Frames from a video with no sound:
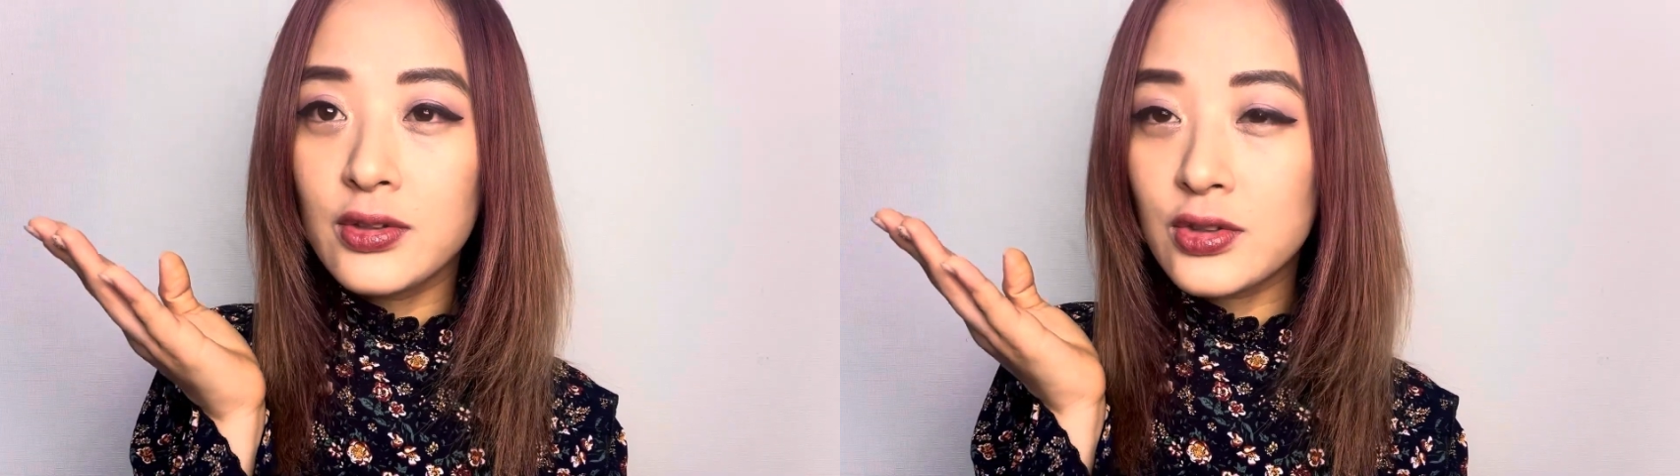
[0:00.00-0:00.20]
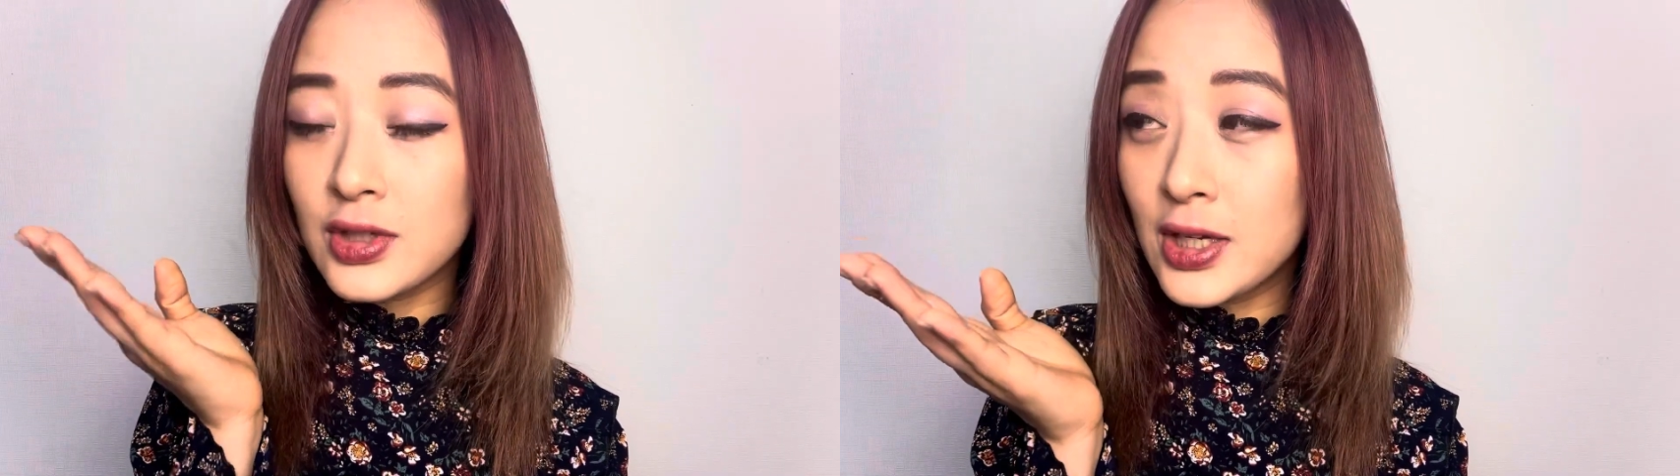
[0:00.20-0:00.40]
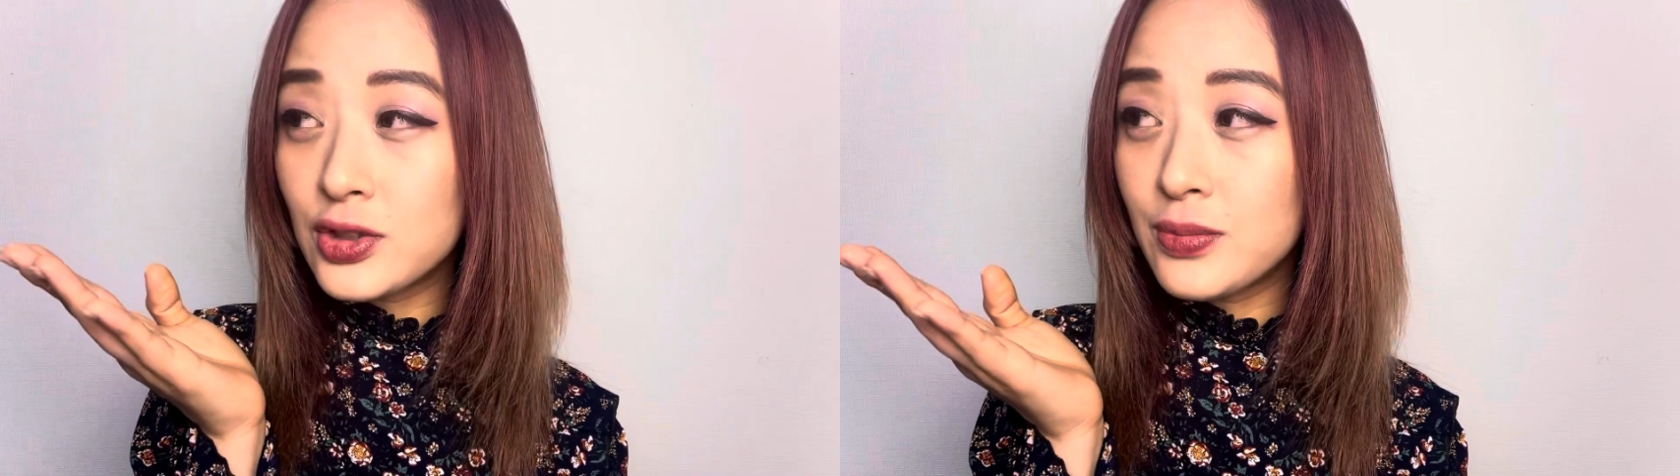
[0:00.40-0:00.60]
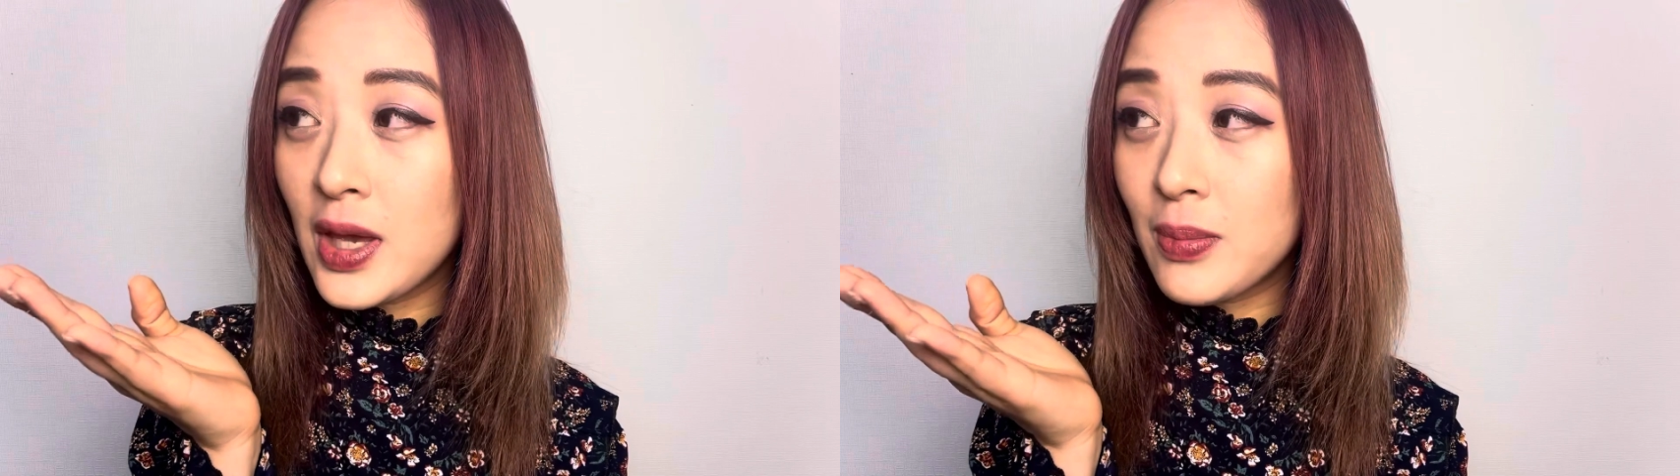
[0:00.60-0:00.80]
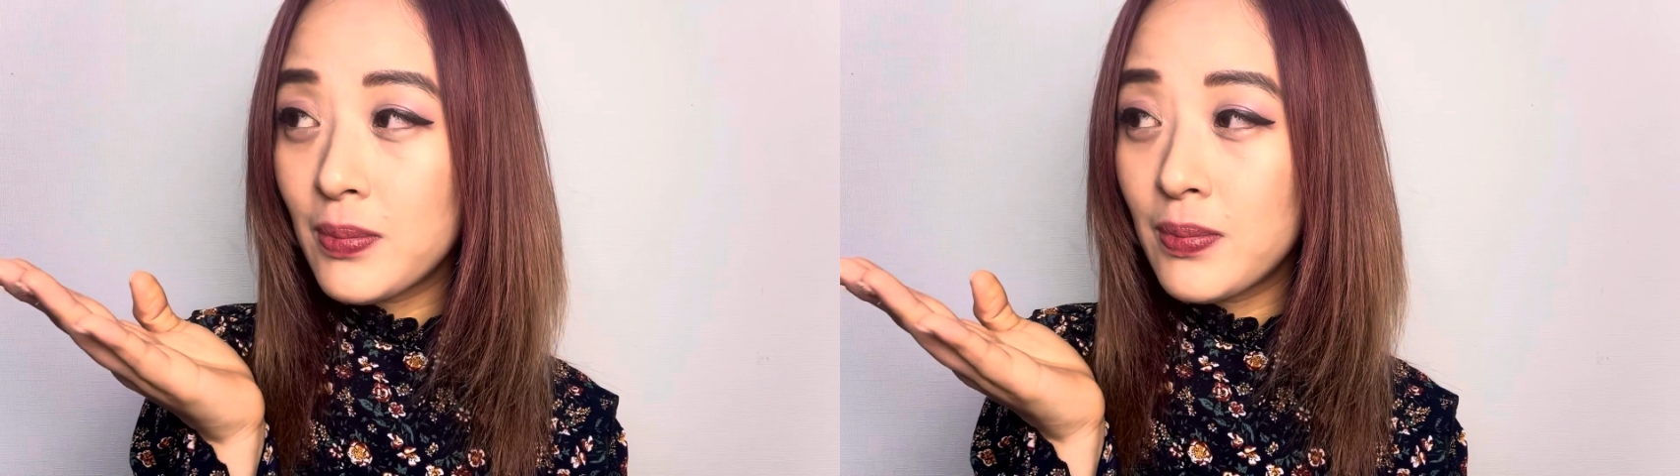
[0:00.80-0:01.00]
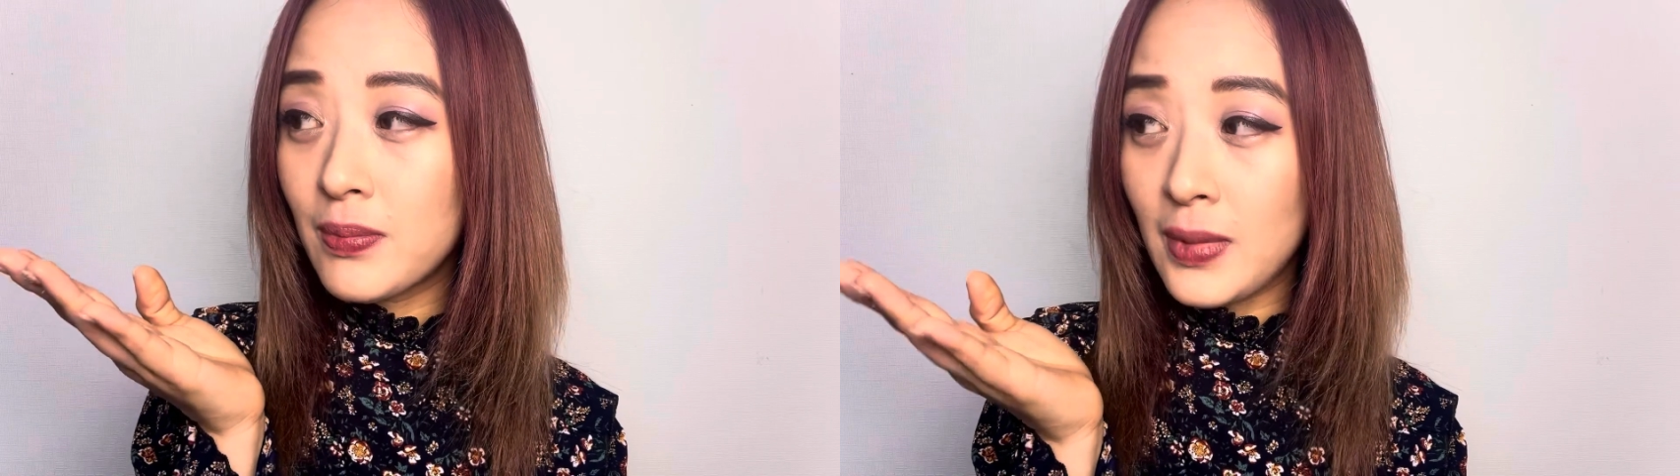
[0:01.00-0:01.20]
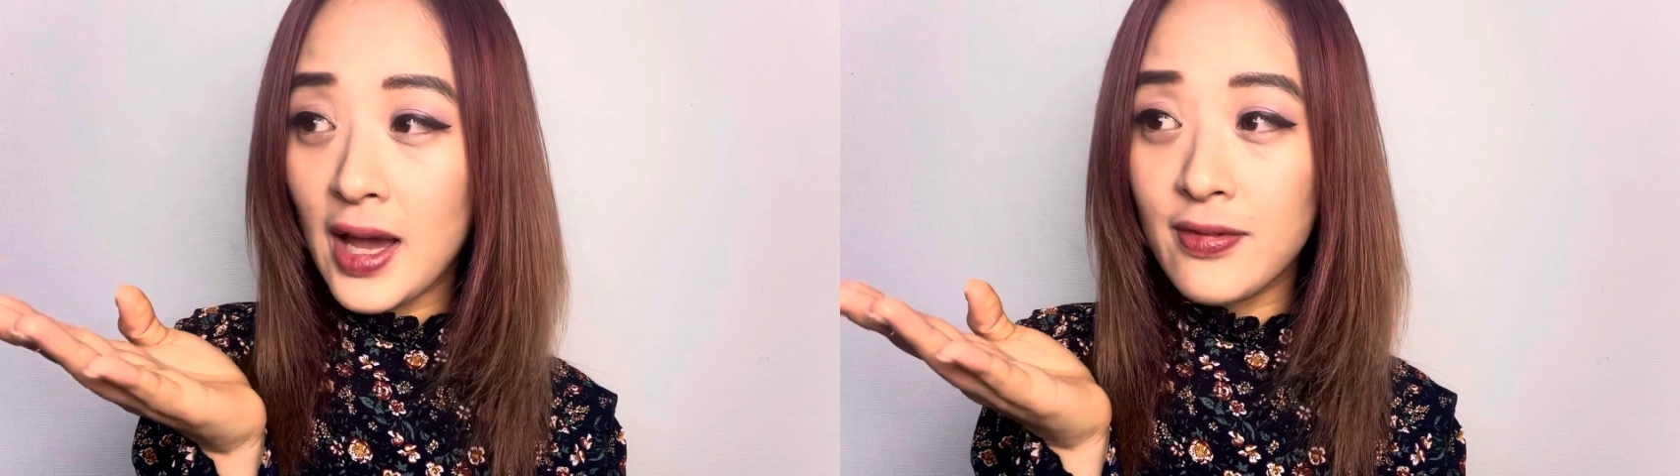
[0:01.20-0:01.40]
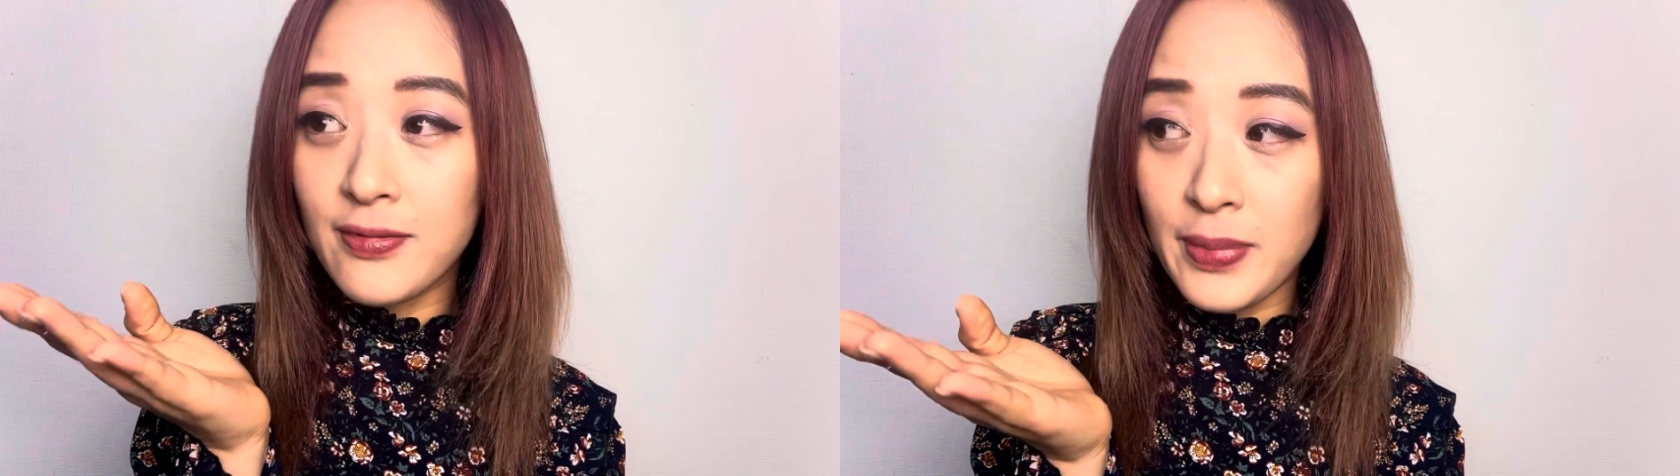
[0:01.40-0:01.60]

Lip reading: trying to make life